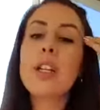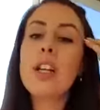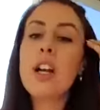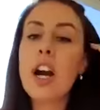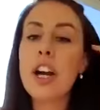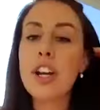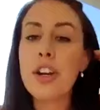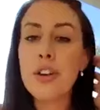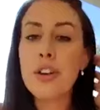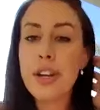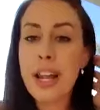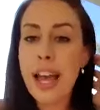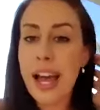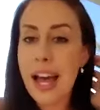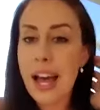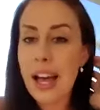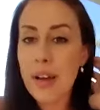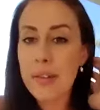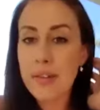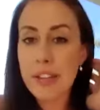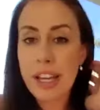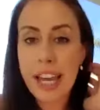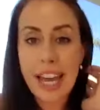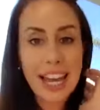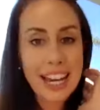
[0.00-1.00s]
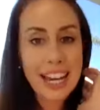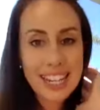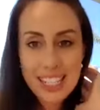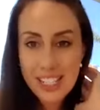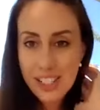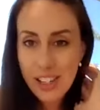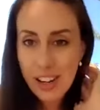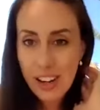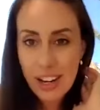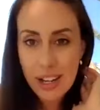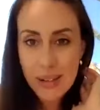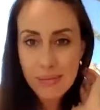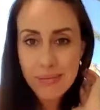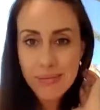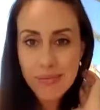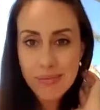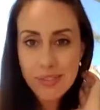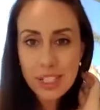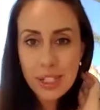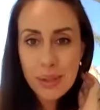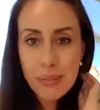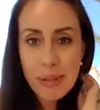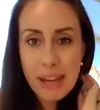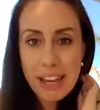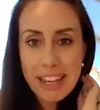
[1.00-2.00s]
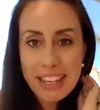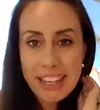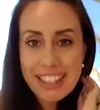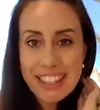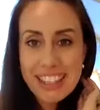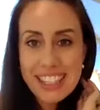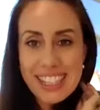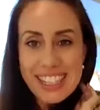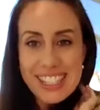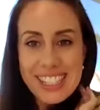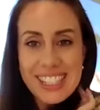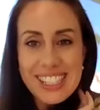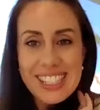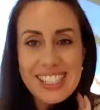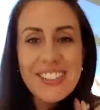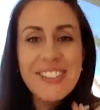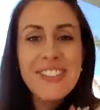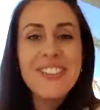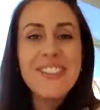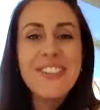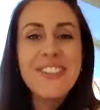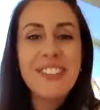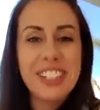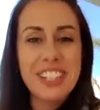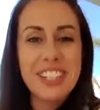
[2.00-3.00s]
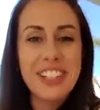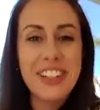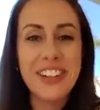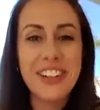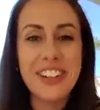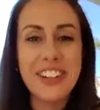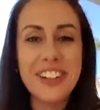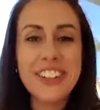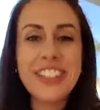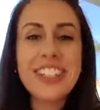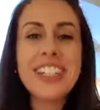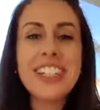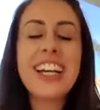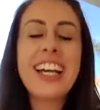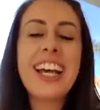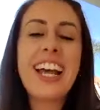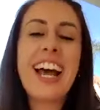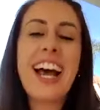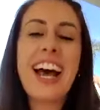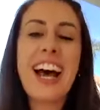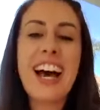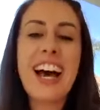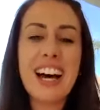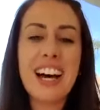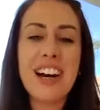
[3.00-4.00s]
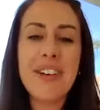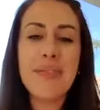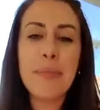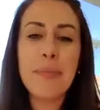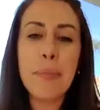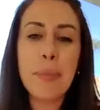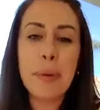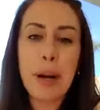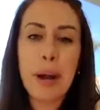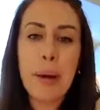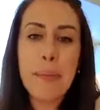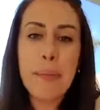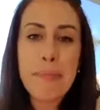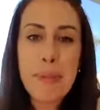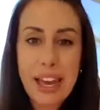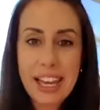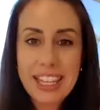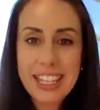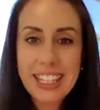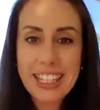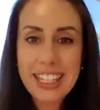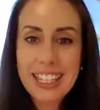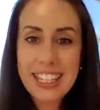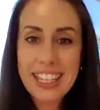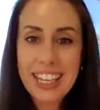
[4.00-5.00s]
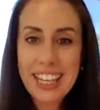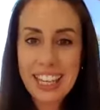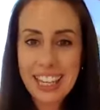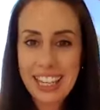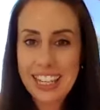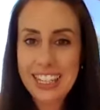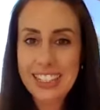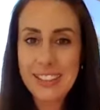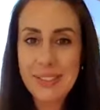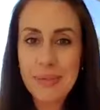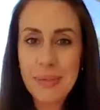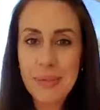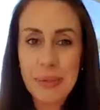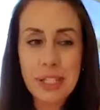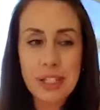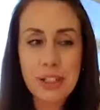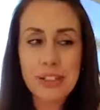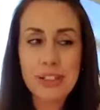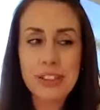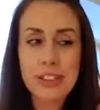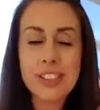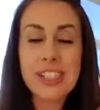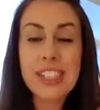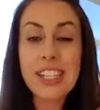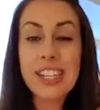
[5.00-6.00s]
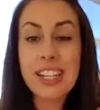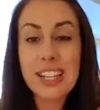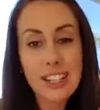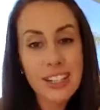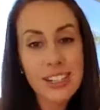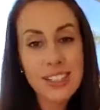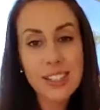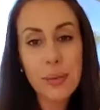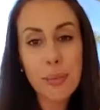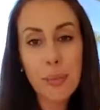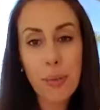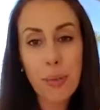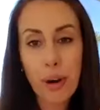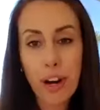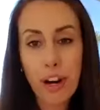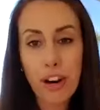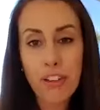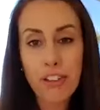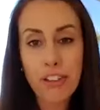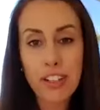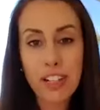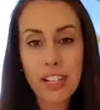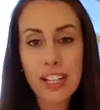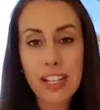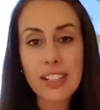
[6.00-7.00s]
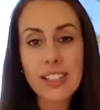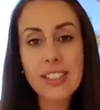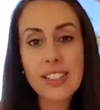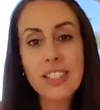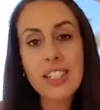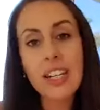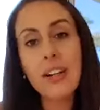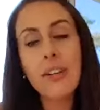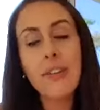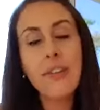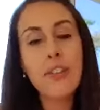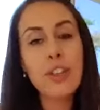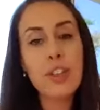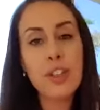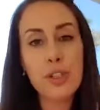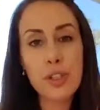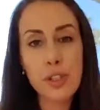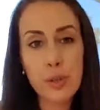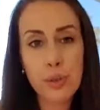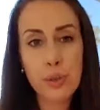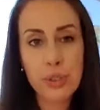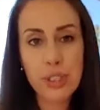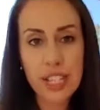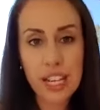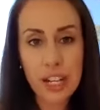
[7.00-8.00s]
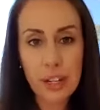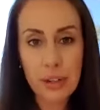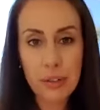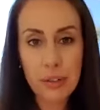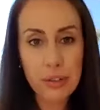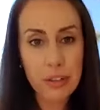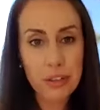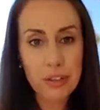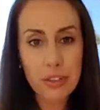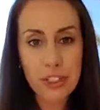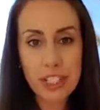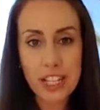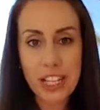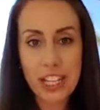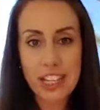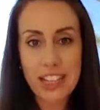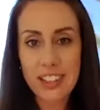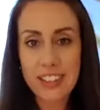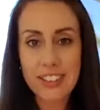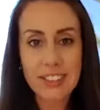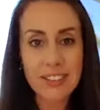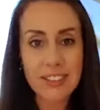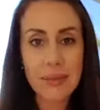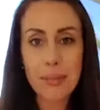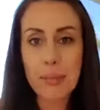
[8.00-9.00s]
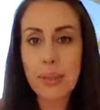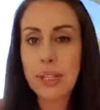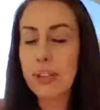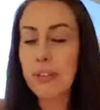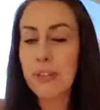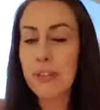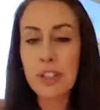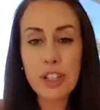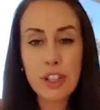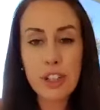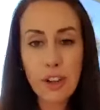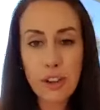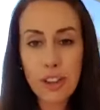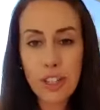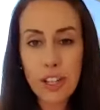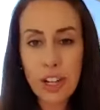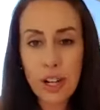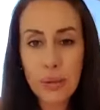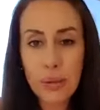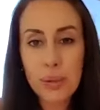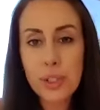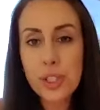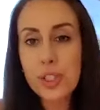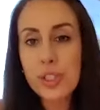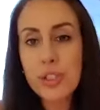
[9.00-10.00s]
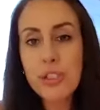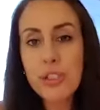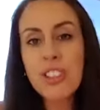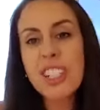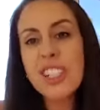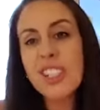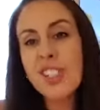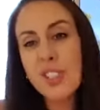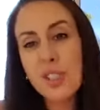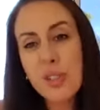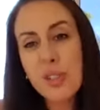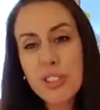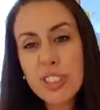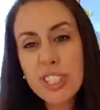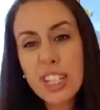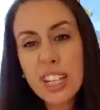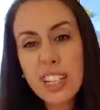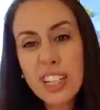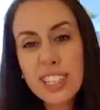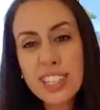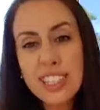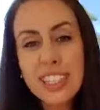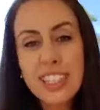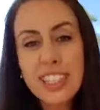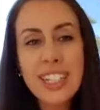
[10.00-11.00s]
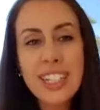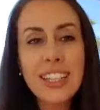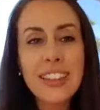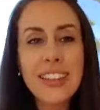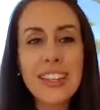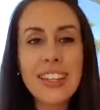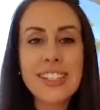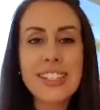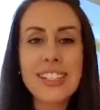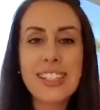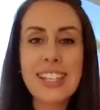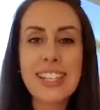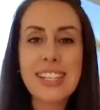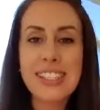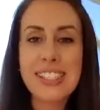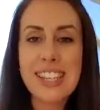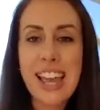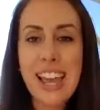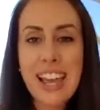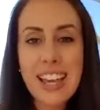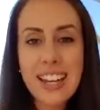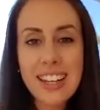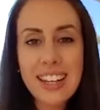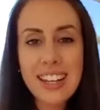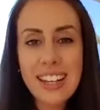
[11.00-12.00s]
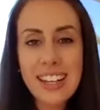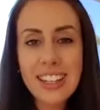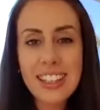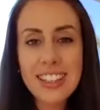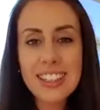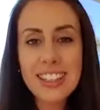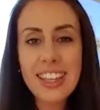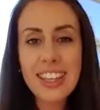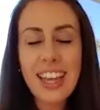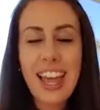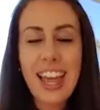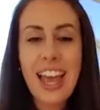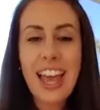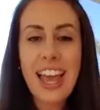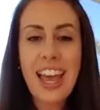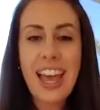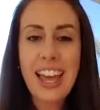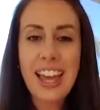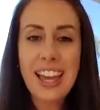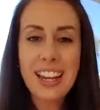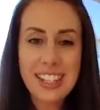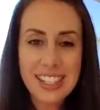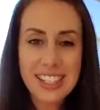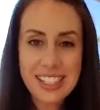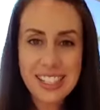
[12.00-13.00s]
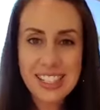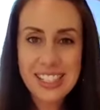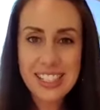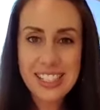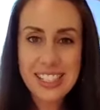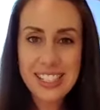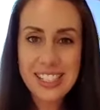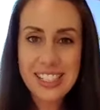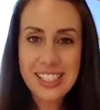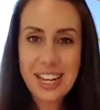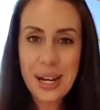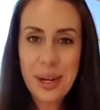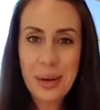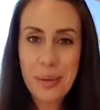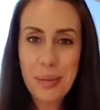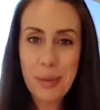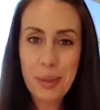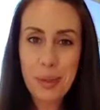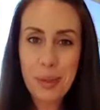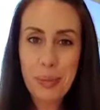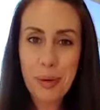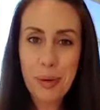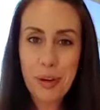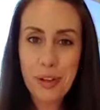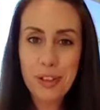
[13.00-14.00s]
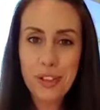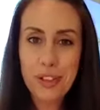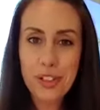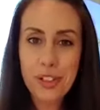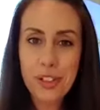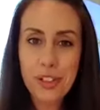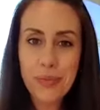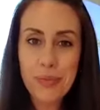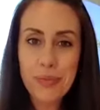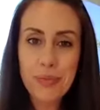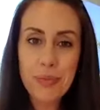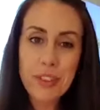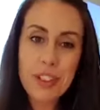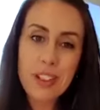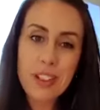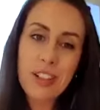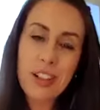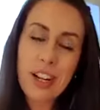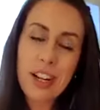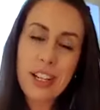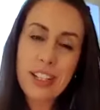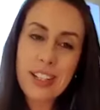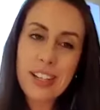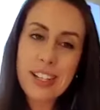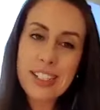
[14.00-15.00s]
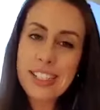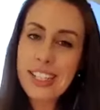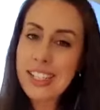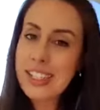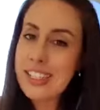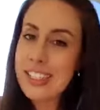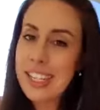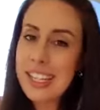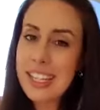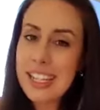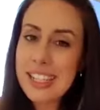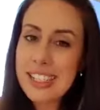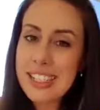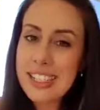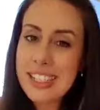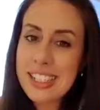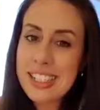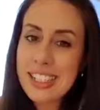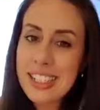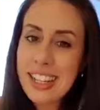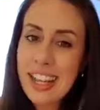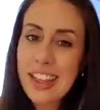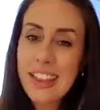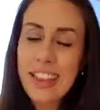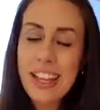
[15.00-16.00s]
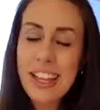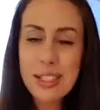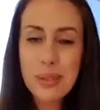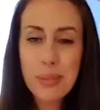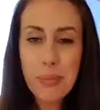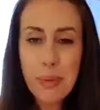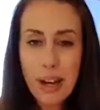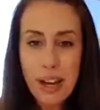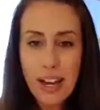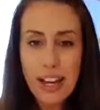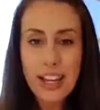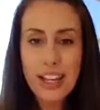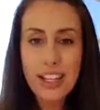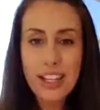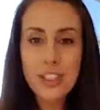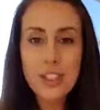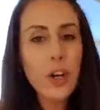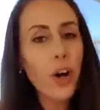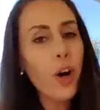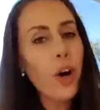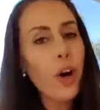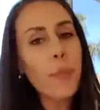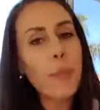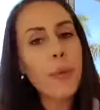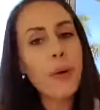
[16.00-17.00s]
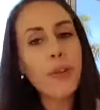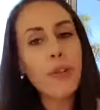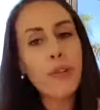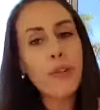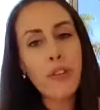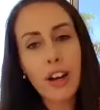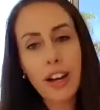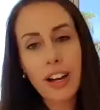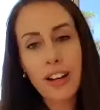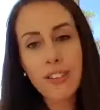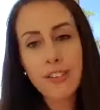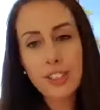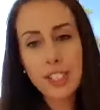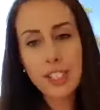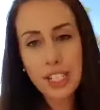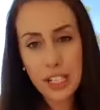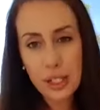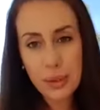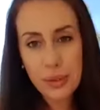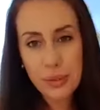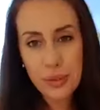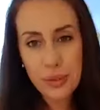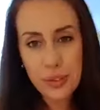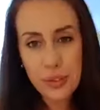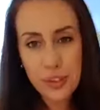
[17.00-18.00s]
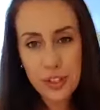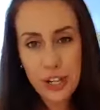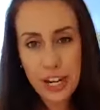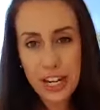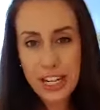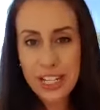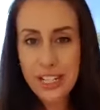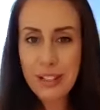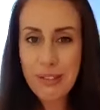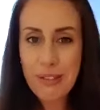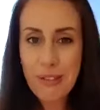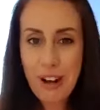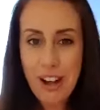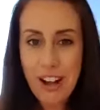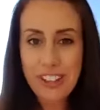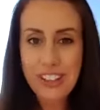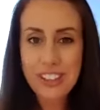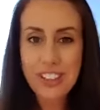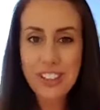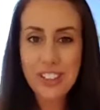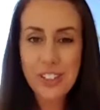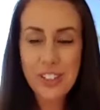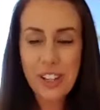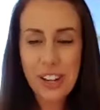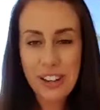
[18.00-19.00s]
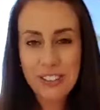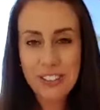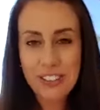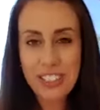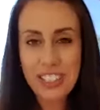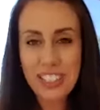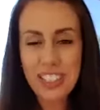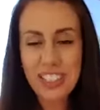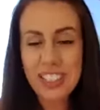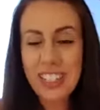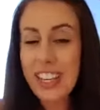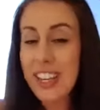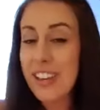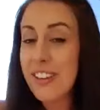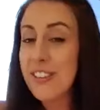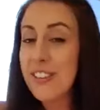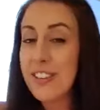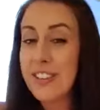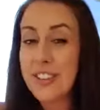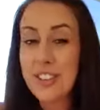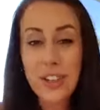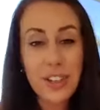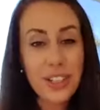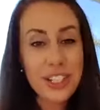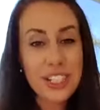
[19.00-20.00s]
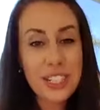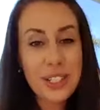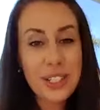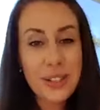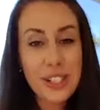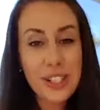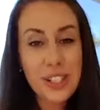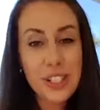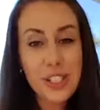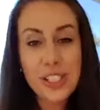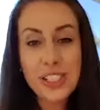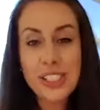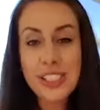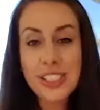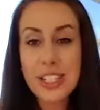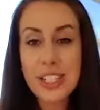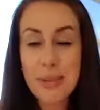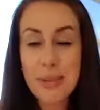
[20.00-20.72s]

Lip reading: I don't have any time to make this video, but I'm making it because it is a priority. Instead of the usual 10 or 15 minute video that I would do, it's shorter, there's less editing, and it's a sustainable approach. All right, guys, that's it. That's my top 5 tips for training while you're traveling. Got any questions,